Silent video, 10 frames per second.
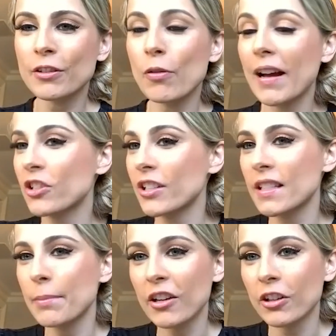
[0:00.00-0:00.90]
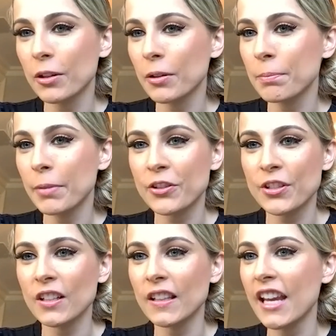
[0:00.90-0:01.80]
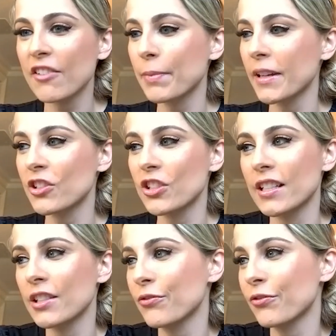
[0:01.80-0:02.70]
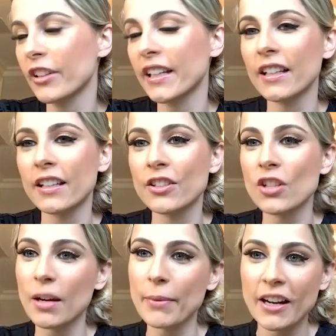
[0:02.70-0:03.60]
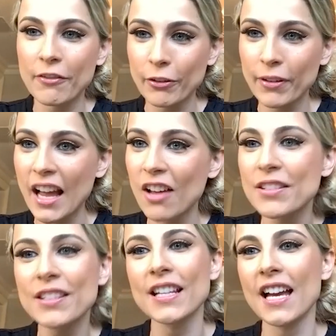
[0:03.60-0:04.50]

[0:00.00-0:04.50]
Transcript: questions about her personal life, but she's free to talk about everyone else.